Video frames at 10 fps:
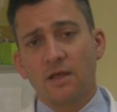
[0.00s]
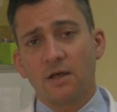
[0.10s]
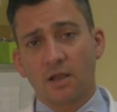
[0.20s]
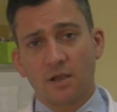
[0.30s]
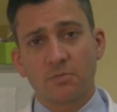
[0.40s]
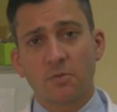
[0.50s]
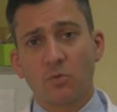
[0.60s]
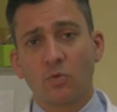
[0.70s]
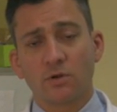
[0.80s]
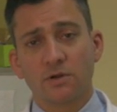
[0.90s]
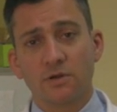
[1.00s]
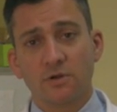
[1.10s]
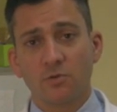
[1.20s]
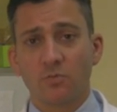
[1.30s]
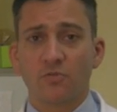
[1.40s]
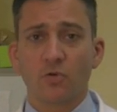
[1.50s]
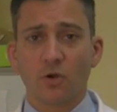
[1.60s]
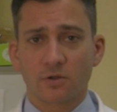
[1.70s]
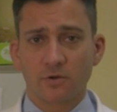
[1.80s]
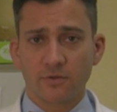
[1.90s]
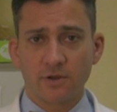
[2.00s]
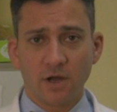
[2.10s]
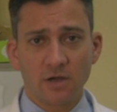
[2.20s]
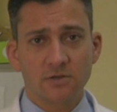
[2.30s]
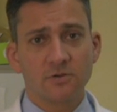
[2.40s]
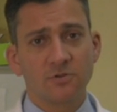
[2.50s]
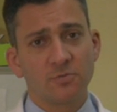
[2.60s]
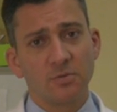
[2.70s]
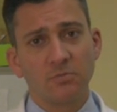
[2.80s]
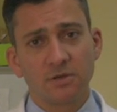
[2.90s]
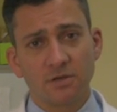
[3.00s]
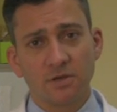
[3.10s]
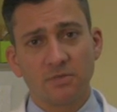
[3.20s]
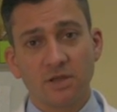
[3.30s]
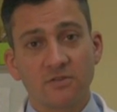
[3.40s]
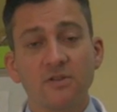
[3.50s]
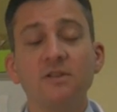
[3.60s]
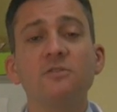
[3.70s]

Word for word: A lot of people want to know, before I go to the doctor or spend money on medicine,